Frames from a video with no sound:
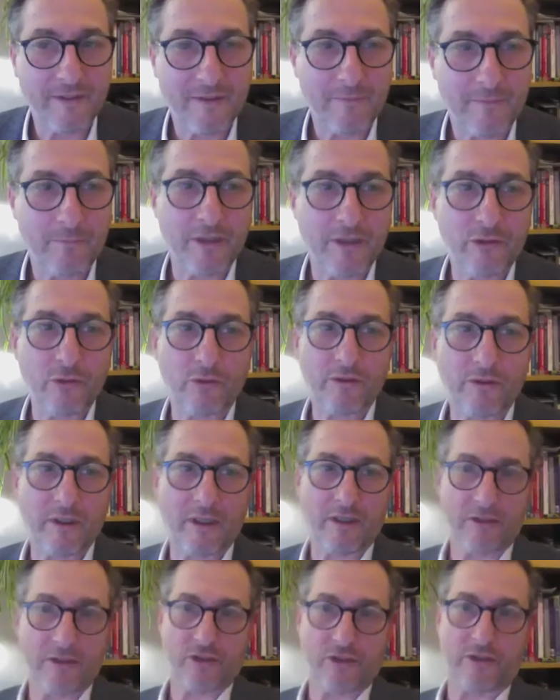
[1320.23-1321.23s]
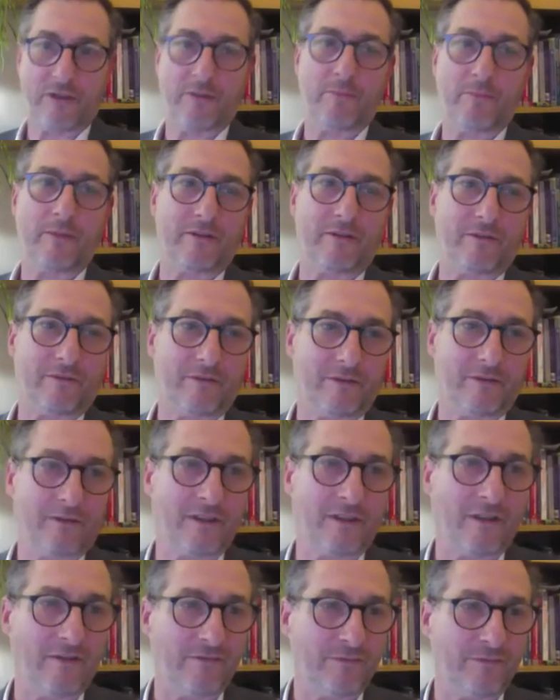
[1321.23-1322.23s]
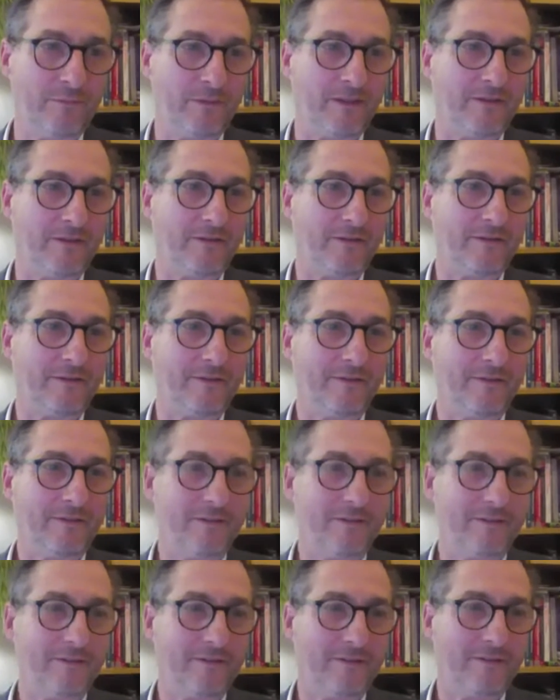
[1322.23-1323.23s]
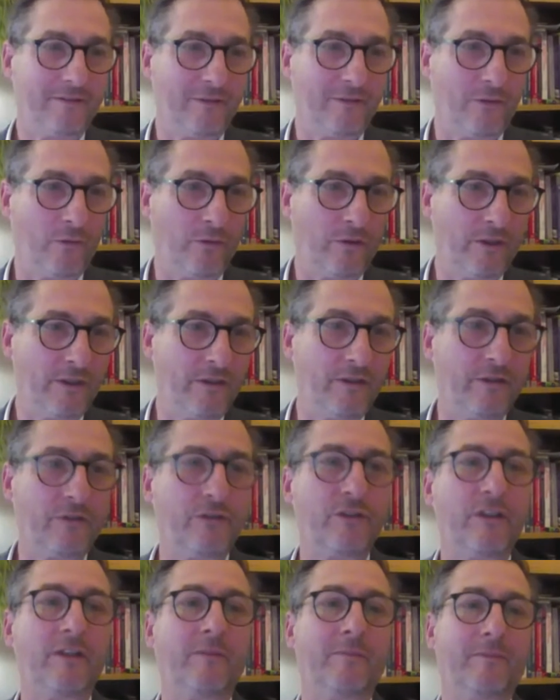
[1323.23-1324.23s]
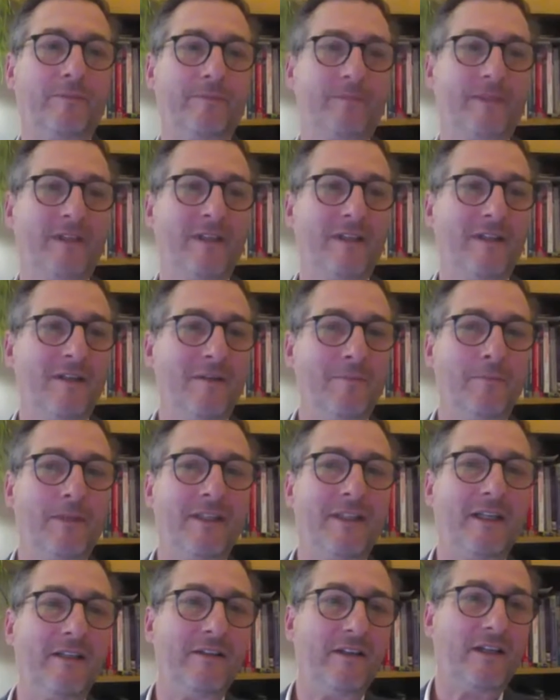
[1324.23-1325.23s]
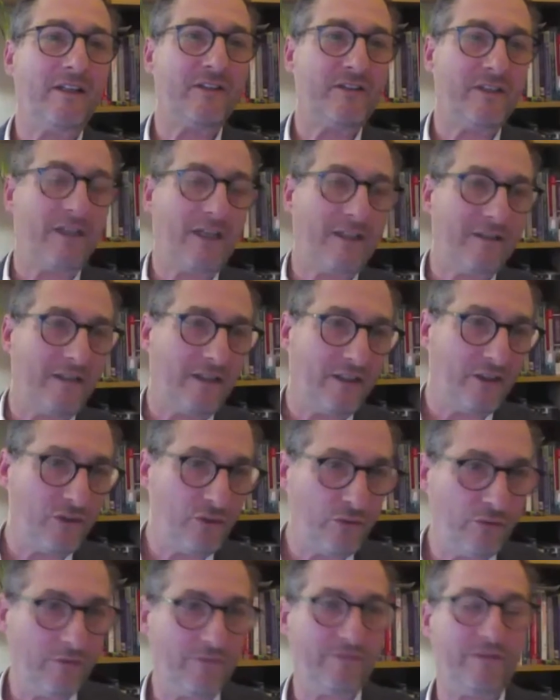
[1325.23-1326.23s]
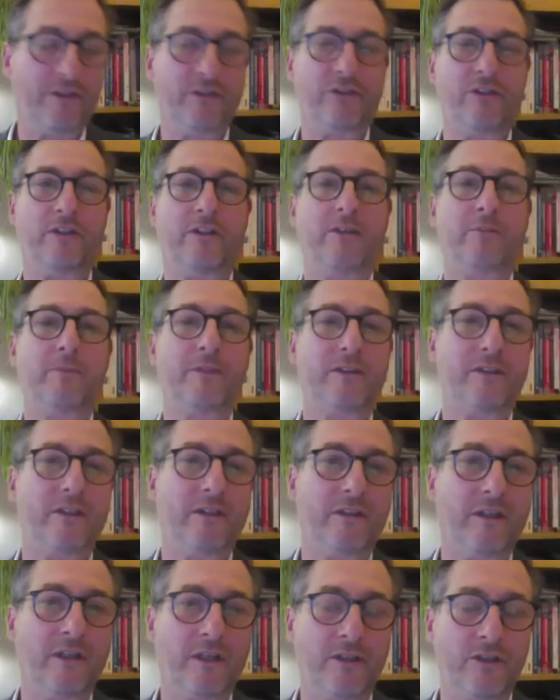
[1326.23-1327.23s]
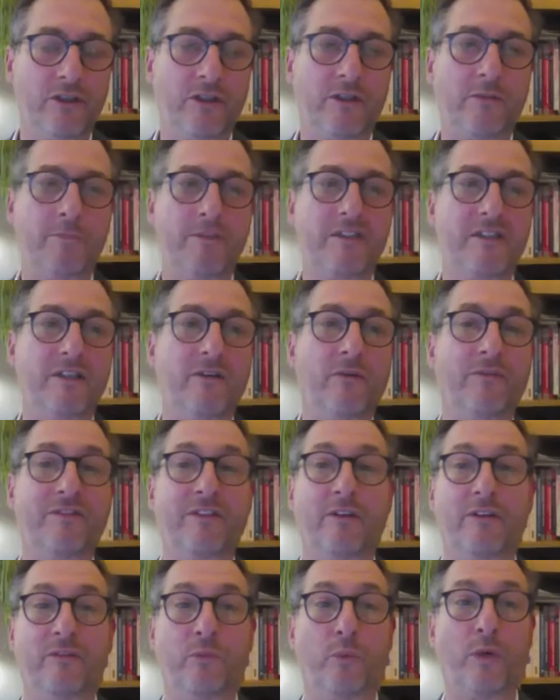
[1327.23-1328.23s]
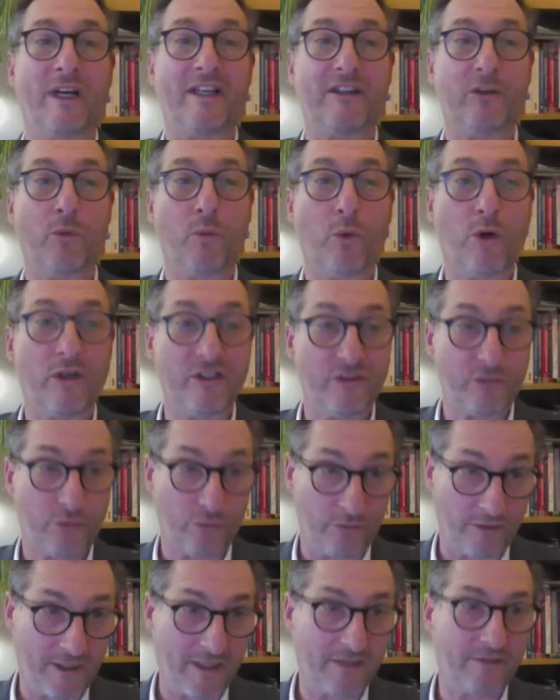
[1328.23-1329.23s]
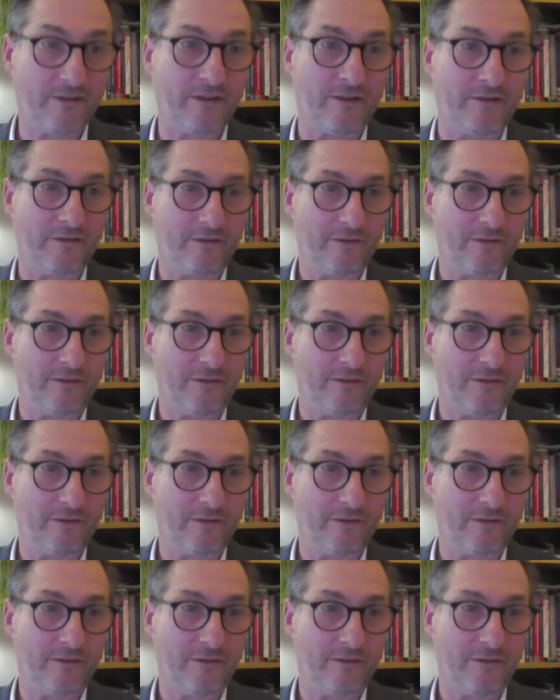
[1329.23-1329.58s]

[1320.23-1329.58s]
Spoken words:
but not a legitimate government or leadership. But then there is another issue of legitimacy, the legitimacy of the way the war is conducted,